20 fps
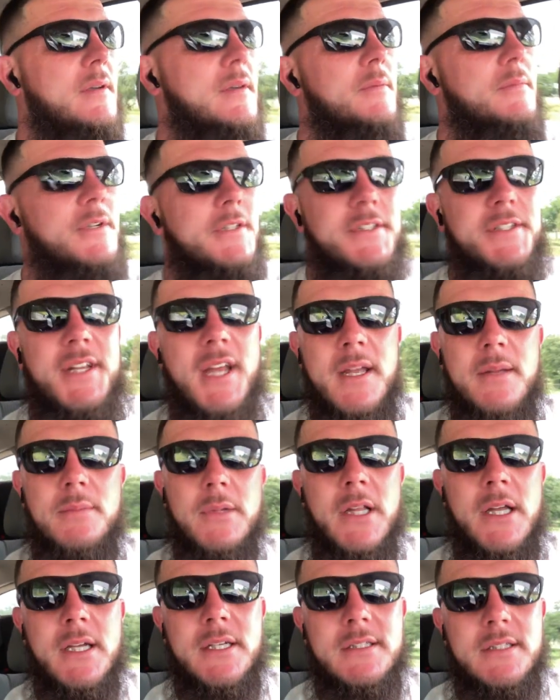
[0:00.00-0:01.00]
But stay
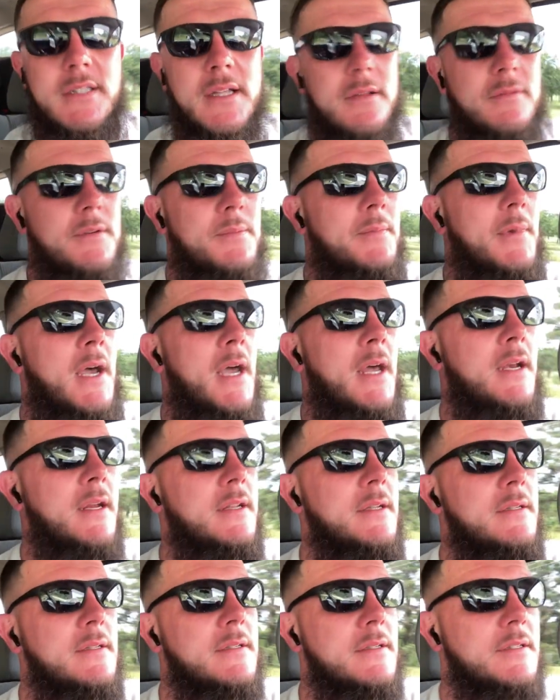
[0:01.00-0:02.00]
blessed,
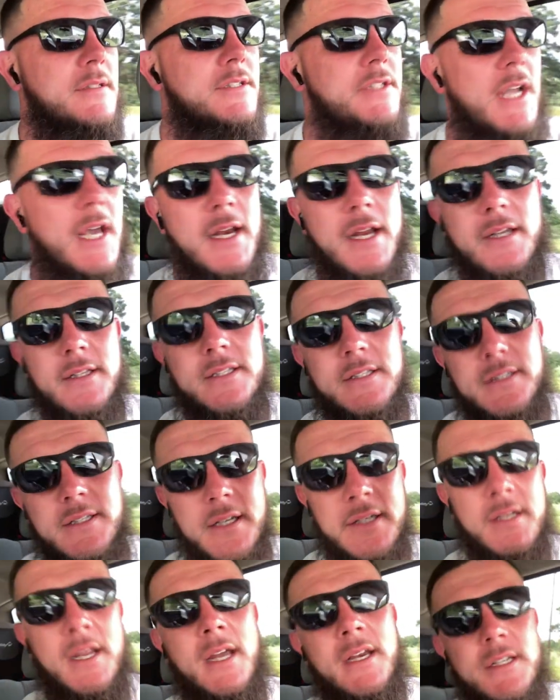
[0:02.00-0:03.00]
everybody. Shout out to
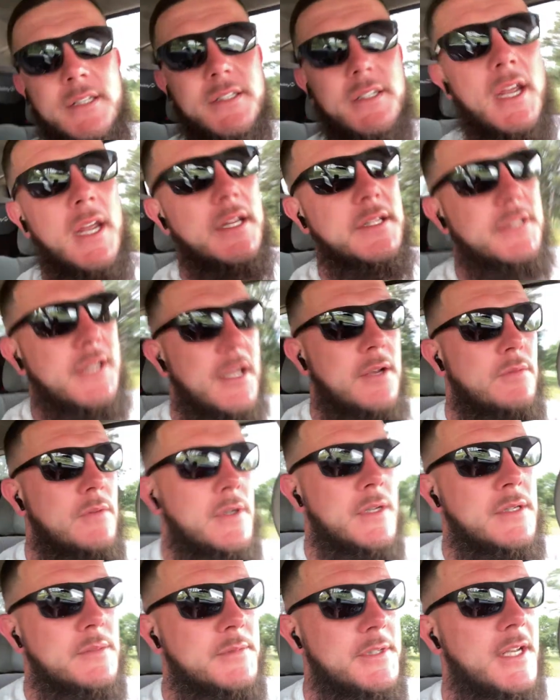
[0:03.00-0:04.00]
1090 J
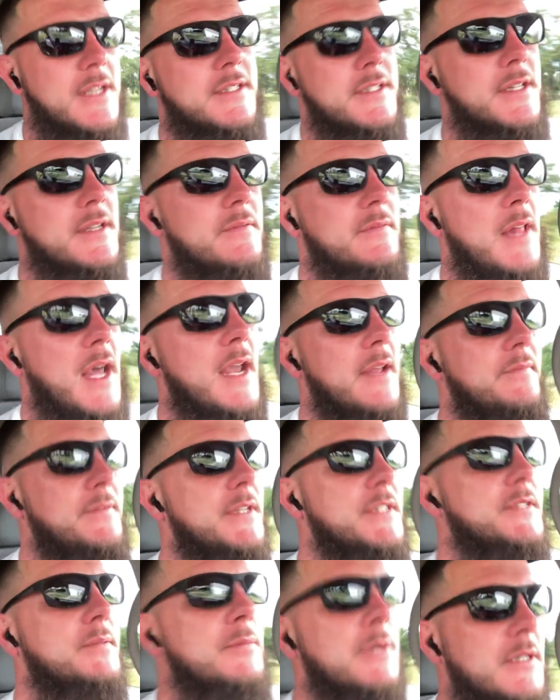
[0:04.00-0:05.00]
Williams. Let's Live Life.
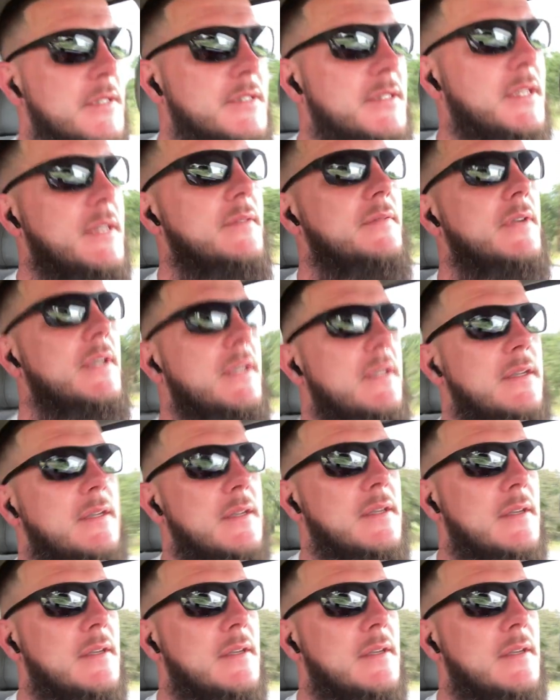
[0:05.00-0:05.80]
It's Milk TV.